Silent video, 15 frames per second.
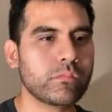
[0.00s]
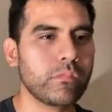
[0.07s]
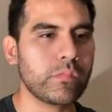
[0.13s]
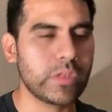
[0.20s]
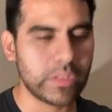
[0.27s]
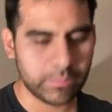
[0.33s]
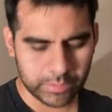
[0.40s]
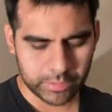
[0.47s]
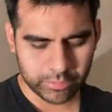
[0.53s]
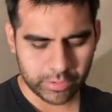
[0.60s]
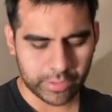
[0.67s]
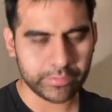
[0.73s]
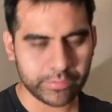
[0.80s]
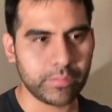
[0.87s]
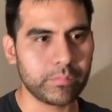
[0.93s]
Let me
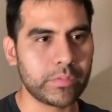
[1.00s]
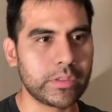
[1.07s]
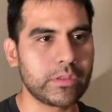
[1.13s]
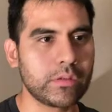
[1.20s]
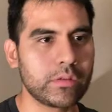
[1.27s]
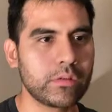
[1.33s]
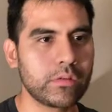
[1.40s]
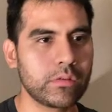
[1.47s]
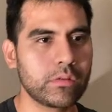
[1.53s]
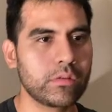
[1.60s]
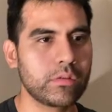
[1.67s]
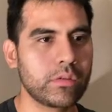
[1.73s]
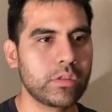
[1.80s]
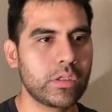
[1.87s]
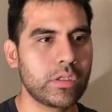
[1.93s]
try something.
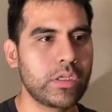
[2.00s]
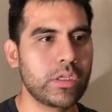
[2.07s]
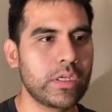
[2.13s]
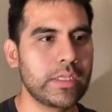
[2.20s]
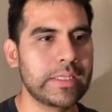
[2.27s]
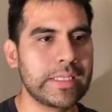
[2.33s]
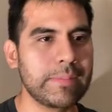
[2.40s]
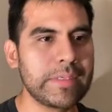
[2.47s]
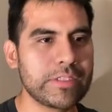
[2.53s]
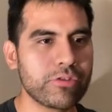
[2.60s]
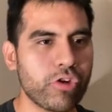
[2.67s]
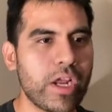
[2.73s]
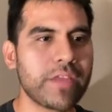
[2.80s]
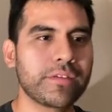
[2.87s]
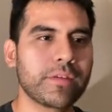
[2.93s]
I'm
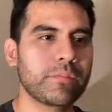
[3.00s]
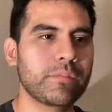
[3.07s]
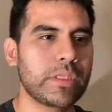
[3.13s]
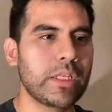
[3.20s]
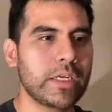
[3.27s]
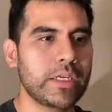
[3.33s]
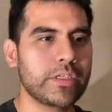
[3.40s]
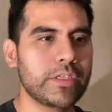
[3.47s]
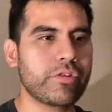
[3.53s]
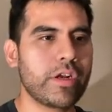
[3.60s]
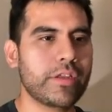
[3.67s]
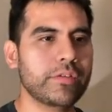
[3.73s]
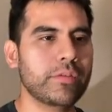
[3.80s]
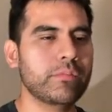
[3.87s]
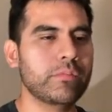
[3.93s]
gonna try
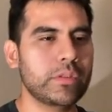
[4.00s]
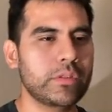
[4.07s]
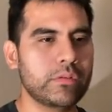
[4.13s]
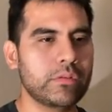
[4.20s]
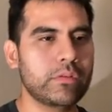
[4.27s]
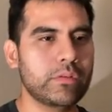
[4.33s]
something.